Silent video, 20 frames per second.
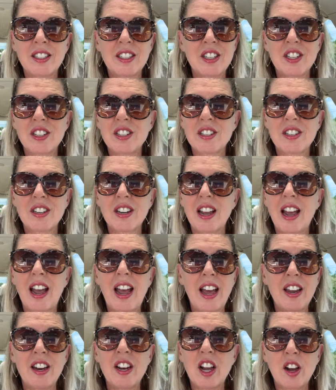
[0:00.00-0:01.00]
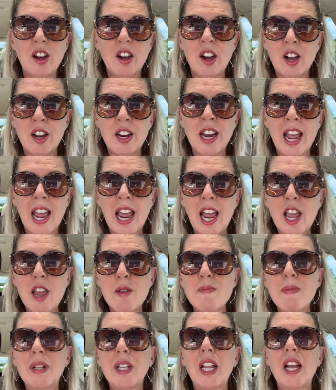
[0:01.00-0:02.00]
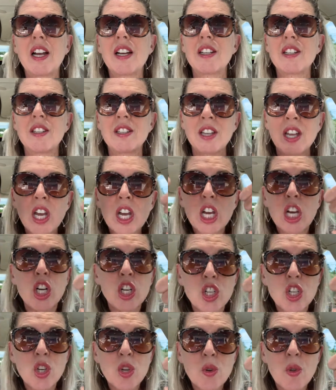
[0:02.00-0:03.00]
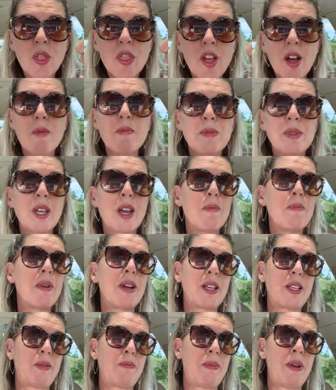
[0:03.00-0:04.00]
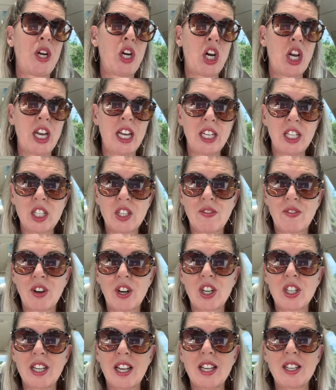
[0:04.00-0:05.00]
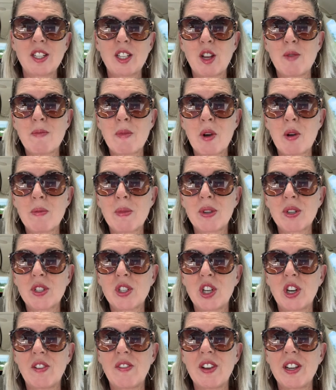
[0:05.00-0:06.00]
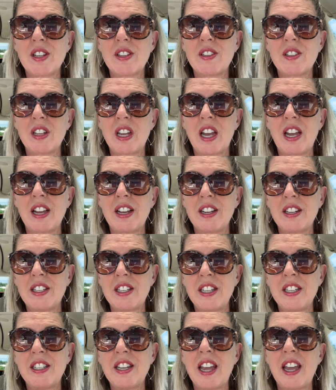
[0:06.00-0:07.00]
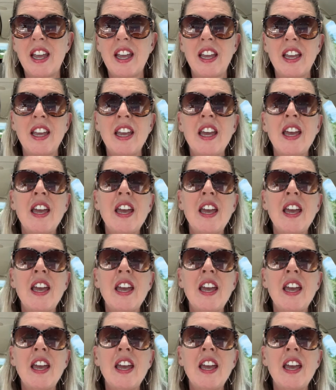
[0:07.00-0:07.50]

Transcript: just had an A+, 2 thumbs up experience for Tesla Mobile Service today.